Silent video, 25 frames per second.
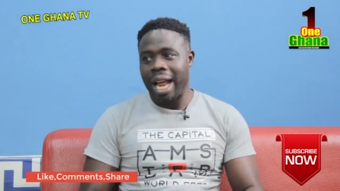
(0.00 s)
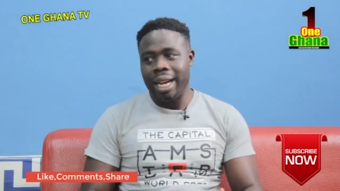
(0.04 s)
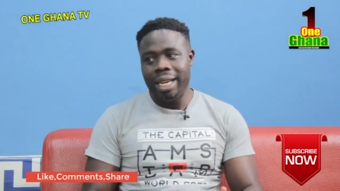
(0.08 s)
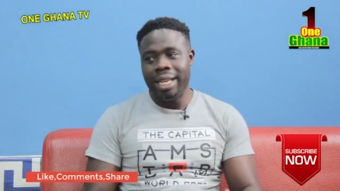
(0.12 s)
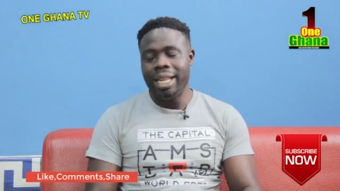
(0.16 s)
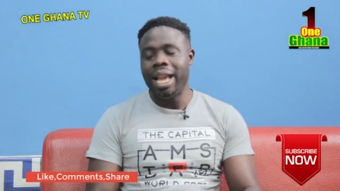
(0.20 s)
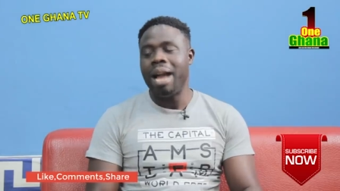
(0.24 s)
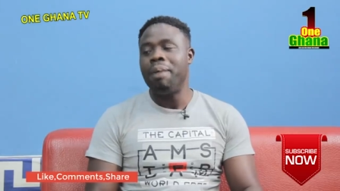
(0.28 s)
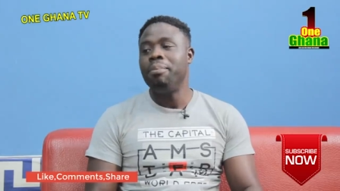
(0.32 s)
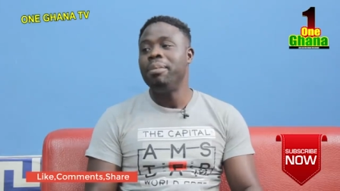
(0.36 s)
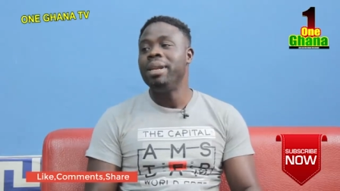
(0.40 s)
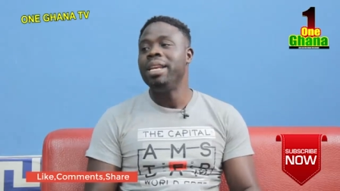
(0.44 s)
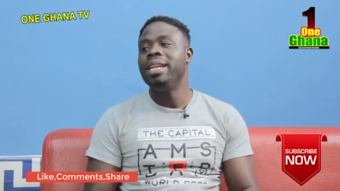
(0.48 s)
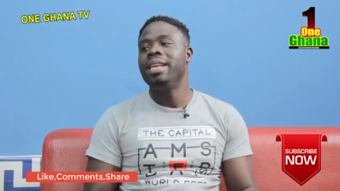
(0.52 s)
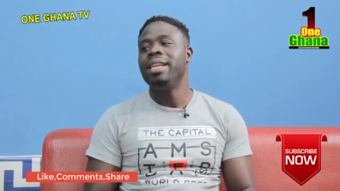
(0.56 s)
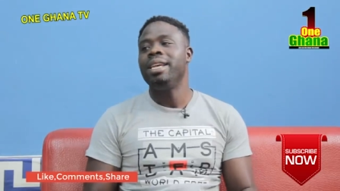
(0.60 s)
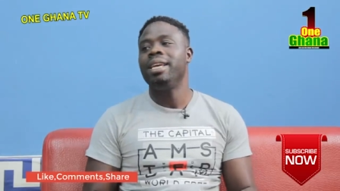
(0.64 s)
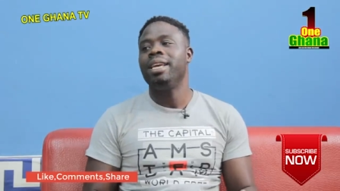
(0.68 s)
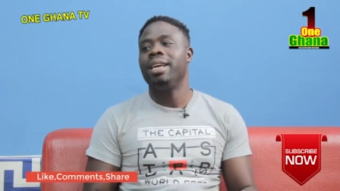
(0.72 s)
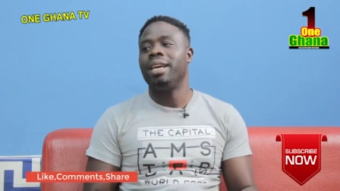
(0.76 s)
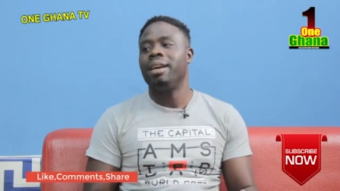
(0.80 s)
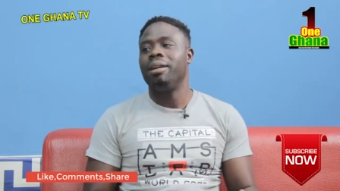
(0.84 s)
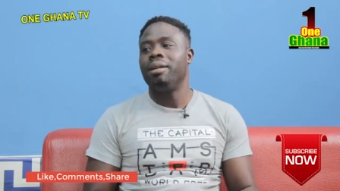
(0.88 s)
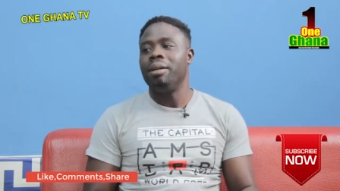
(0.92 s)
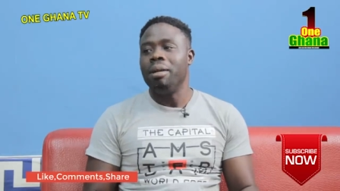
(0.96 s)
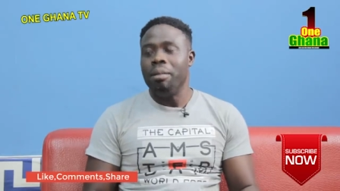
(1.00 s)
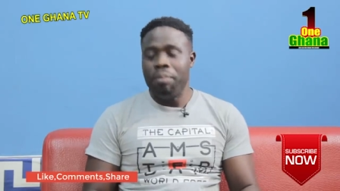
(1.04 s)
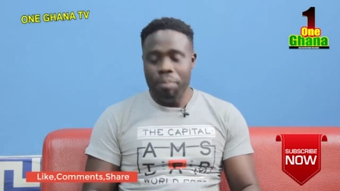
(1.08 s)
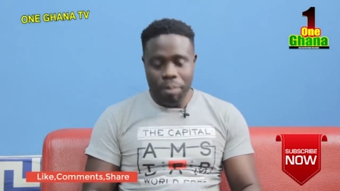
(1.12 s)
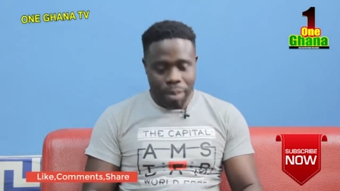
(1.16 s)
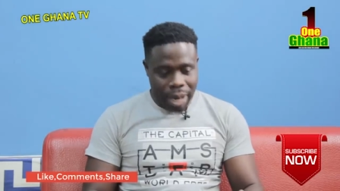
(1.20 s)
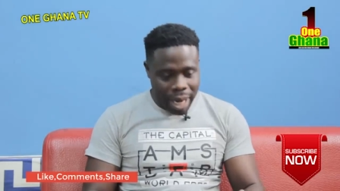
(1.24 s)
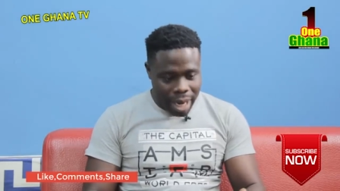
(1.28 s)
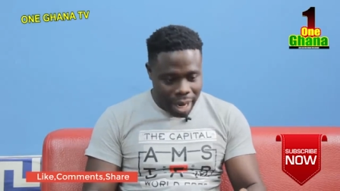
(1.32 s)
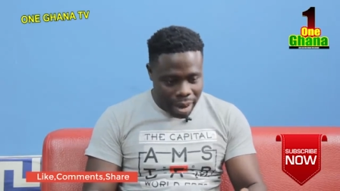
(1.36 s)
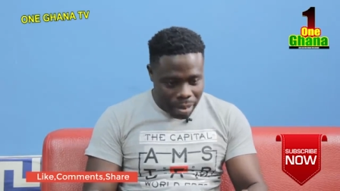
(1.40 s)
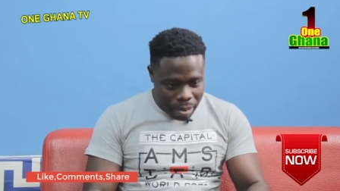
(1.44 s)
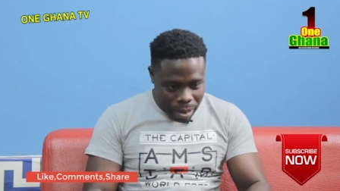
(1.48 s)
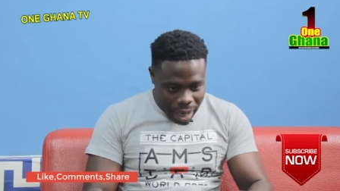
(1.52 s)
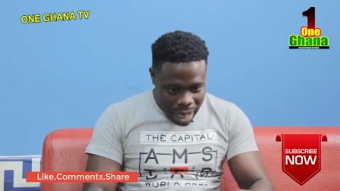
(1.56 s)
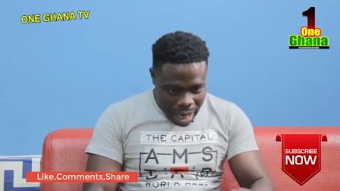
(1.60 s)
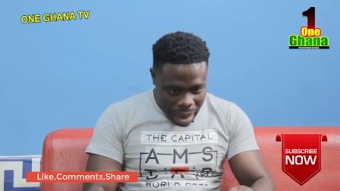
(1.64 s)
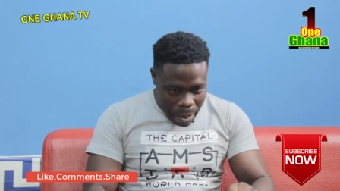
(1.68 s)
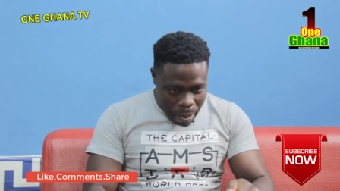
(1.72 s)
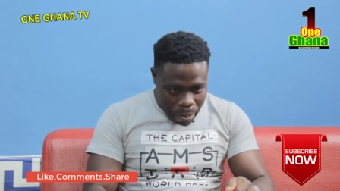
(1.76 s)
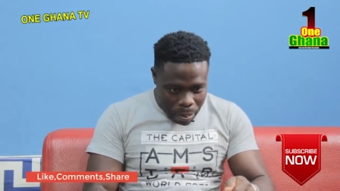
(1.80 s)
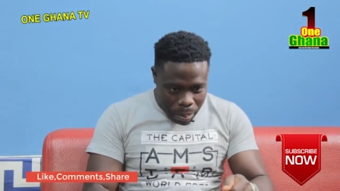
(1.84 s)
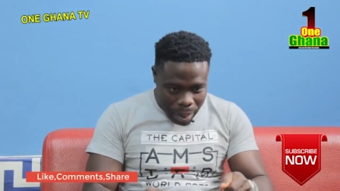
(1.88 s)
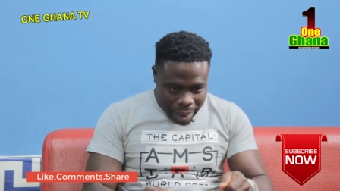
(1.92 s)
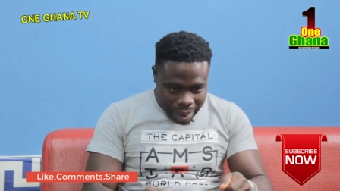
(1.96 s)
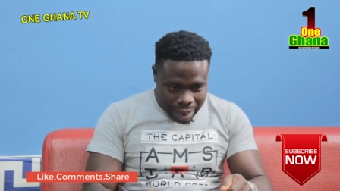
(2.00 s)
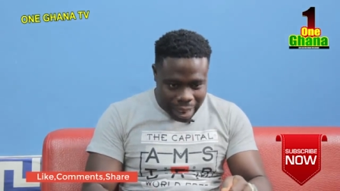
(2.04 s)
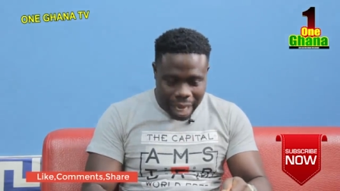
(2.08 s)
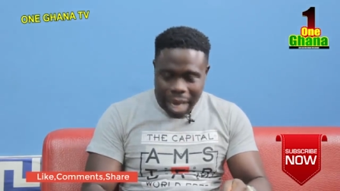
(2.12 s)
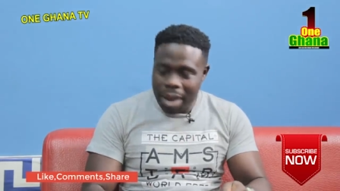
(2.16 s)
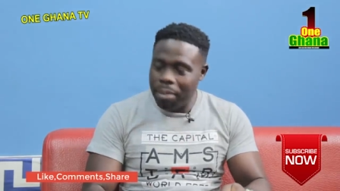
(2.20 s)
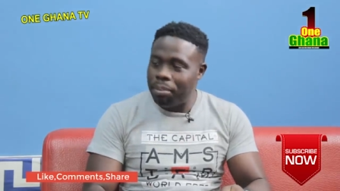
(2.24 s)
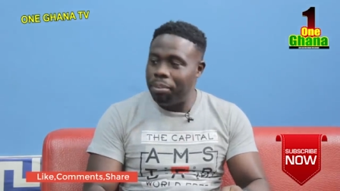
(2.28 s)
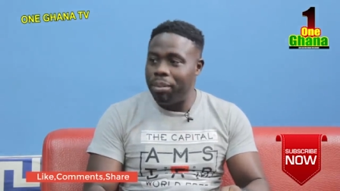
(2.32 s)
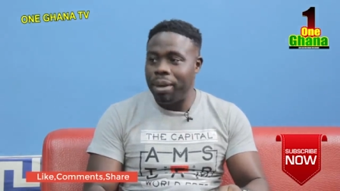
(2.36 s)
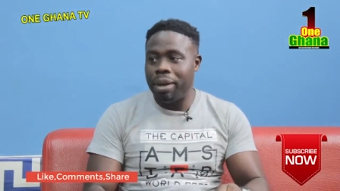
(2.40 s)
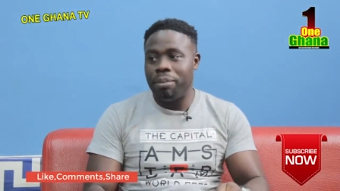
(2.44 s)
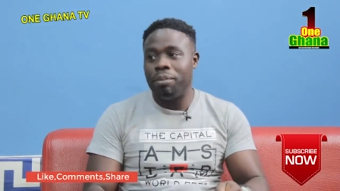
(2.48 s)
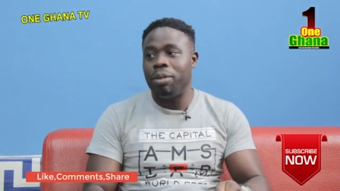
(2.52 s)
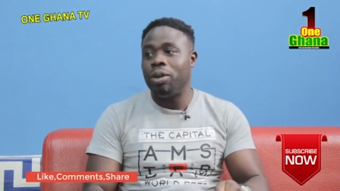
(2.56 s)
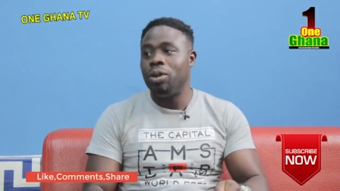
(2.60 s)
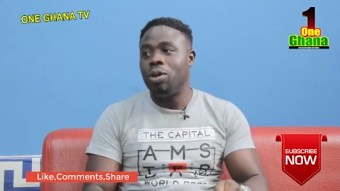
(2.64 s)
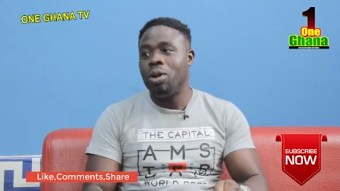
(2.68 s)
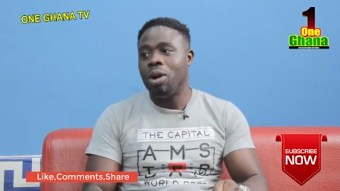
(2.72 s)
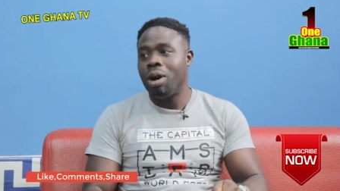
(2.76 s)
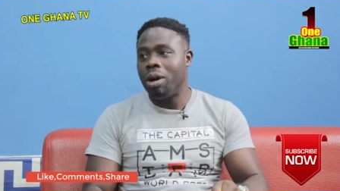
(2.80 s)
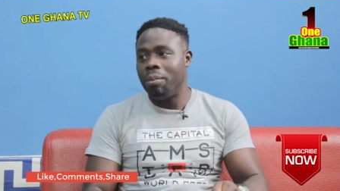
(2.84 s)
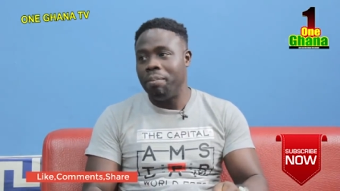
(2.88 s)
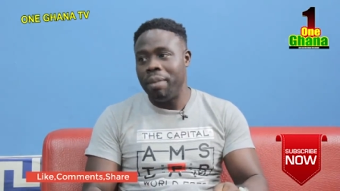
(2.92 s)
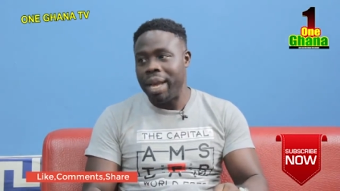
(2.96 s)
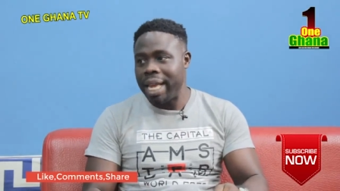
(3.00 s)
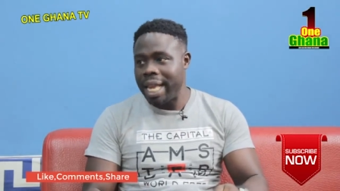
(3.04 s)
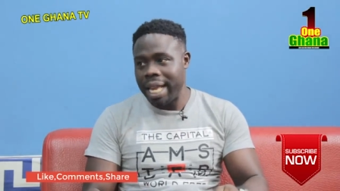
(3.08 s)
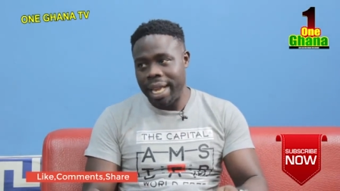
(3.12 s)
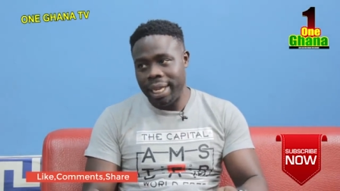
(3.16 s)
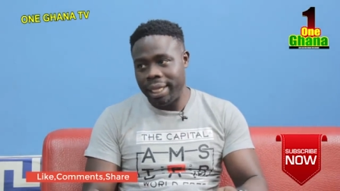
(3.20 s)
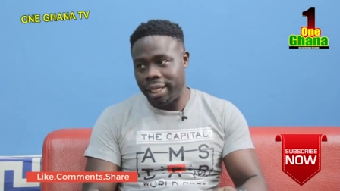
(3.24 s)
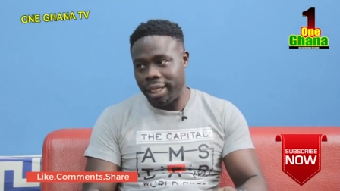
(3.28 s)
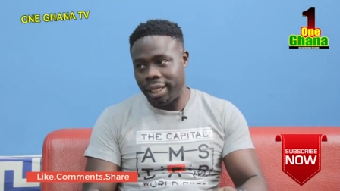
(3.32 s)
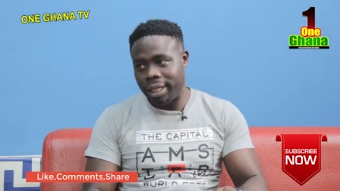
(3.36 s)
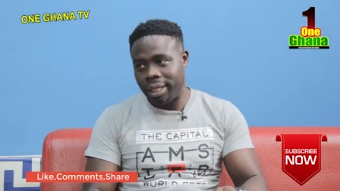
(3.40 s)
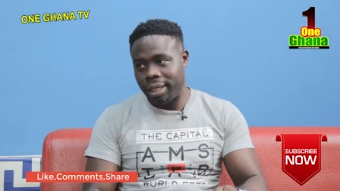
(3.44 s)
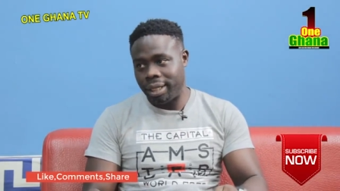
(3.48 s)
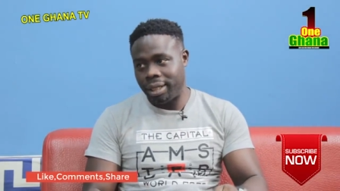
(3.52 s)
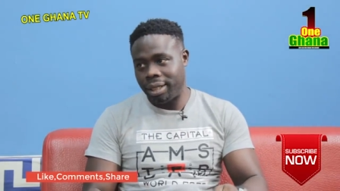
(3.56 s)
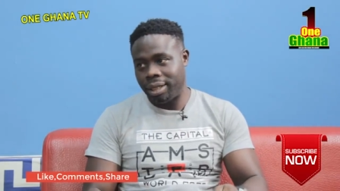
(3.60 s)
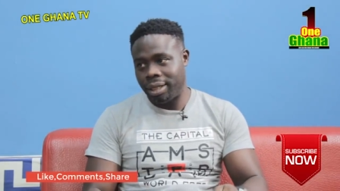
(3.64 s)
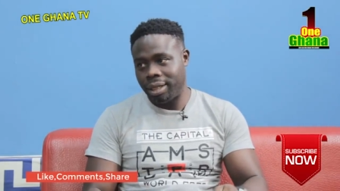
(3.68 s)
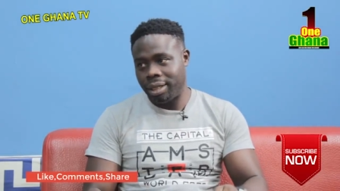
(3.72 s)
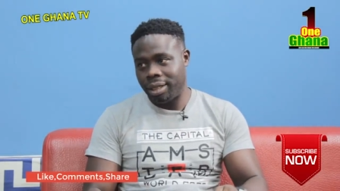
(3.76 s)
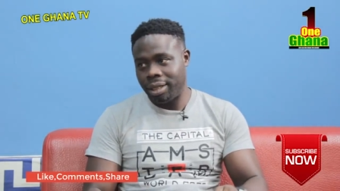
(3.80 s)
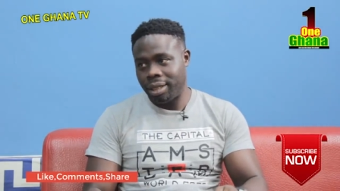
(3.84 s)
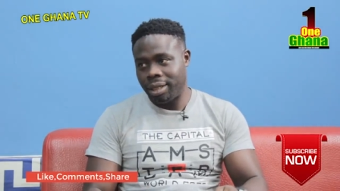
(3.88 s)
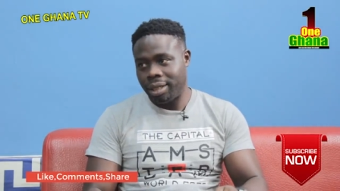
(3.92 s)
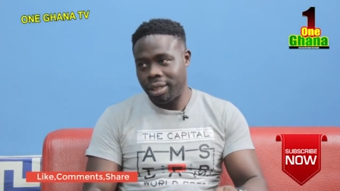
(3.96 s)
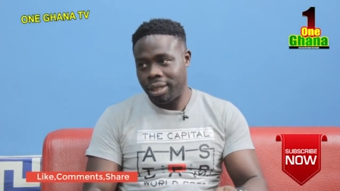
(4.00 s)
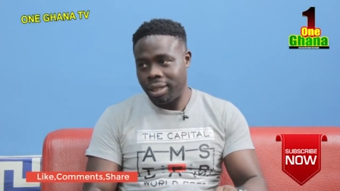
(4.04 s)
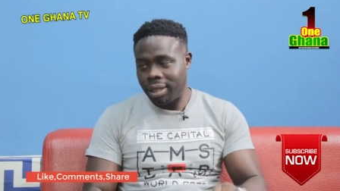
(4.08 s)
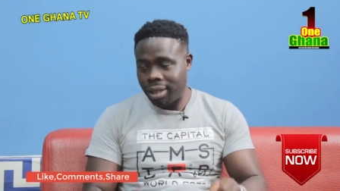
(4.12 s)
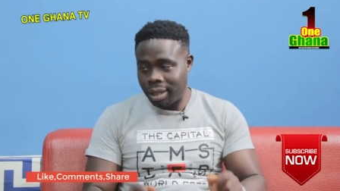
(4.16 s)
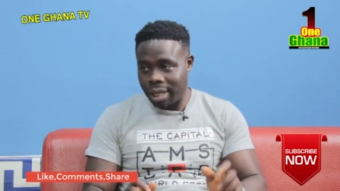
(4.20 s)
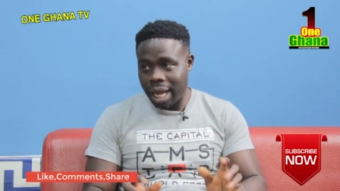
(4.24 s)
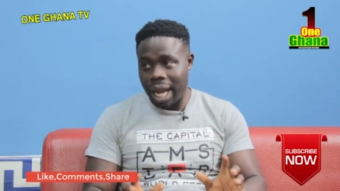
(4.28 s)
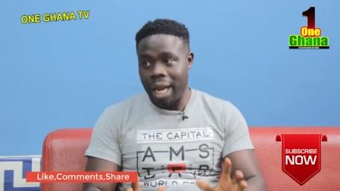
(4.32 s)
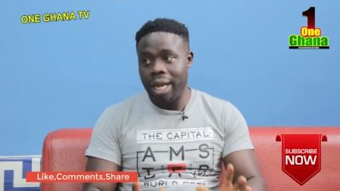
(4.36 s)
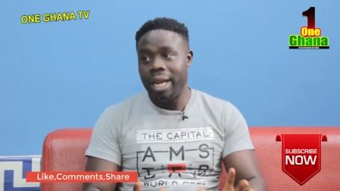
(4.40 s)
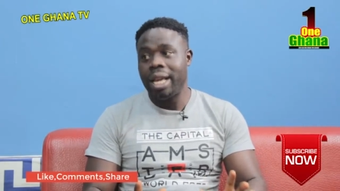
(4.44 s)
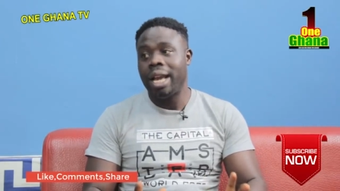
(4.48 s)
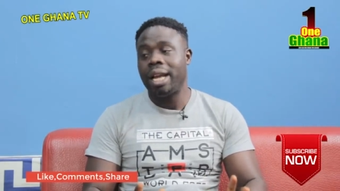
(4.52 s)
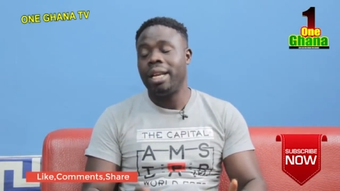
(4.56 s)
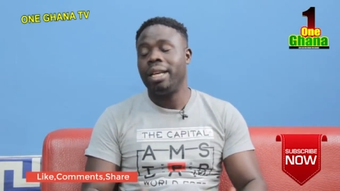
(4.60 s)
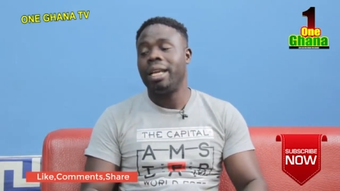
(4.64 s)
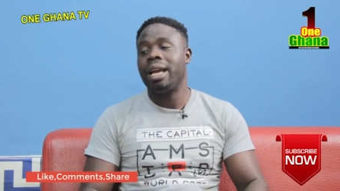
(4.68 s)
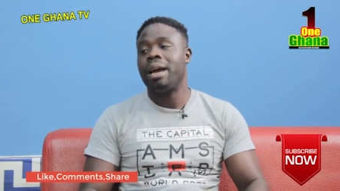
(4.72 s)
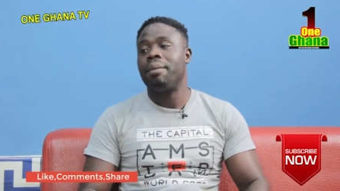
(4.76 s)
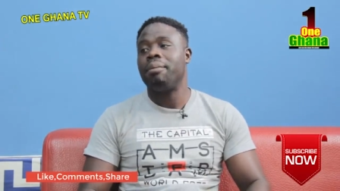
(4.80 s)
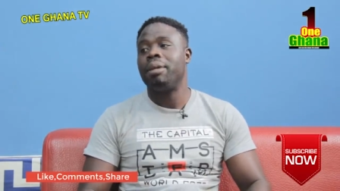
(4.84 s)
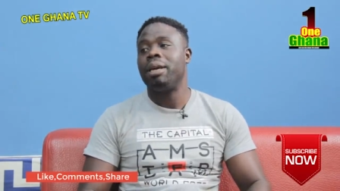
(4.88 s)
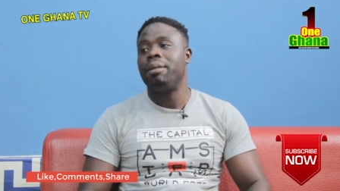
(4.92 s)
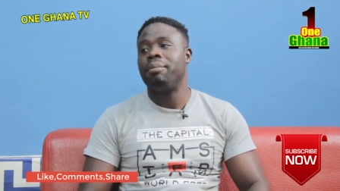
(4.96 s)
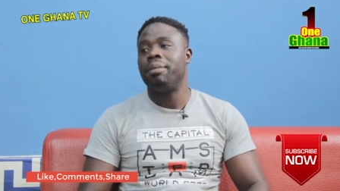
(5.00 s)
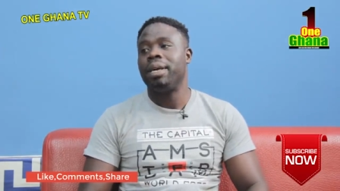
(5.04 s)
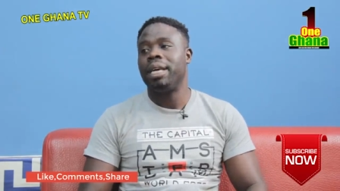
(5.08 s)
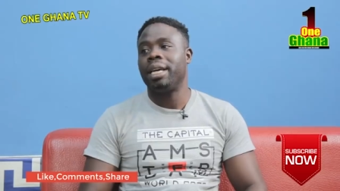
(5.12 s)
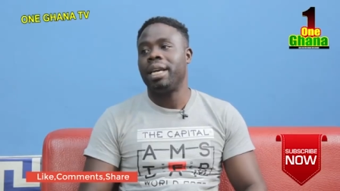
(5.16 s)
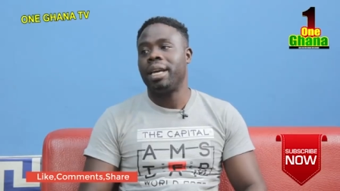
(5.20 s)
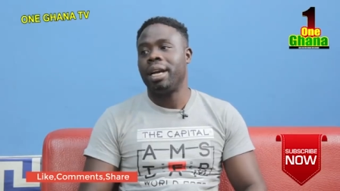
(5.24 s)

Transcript: I dear mean, mean, mean, per se, may ye. Sania, dear me.